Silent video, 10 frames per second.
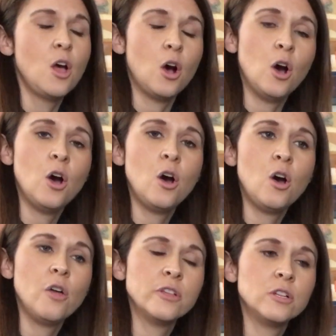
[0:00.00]

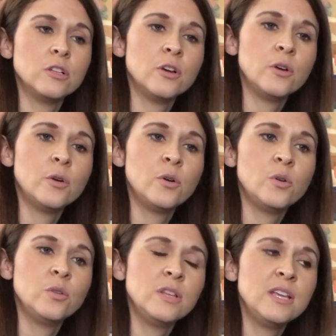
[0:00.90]
All the
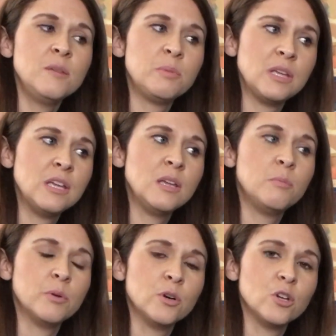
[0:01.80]
lonely
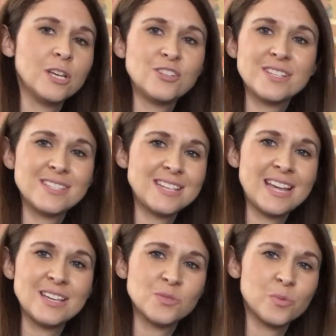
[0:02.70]
people, it just stays.